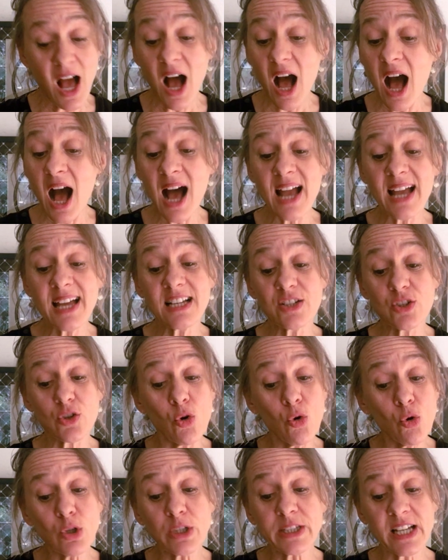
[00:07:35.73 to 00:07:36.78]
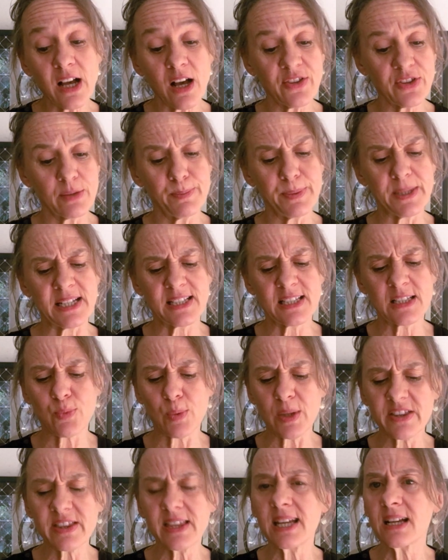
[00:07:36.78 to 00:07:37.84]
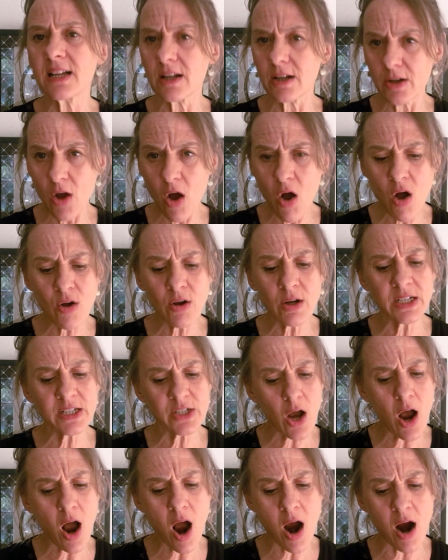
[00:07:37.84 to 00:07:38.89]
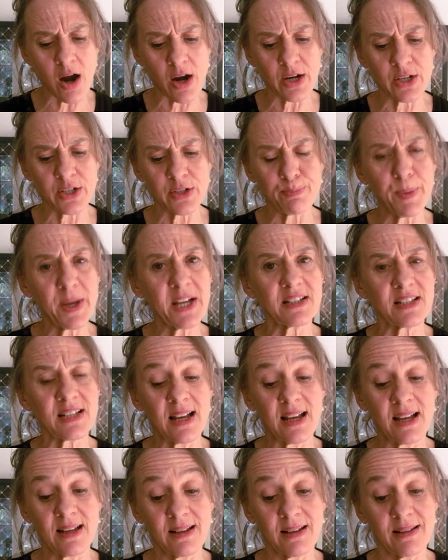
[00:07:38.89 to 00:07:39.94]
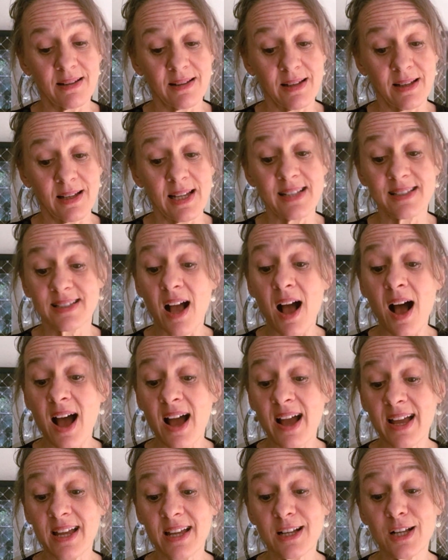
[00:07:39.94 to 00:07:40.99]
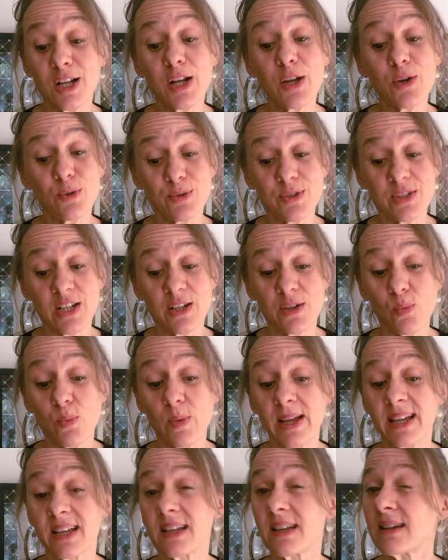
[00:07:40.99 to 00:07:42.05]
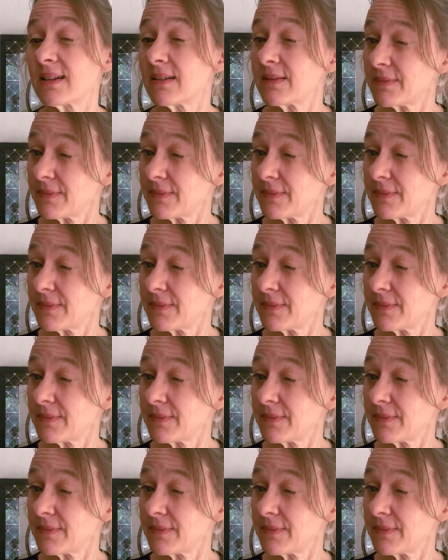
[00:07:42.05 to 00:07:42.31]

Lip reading: I and all the other beasts will think long and hard," but his eye closed in a wink.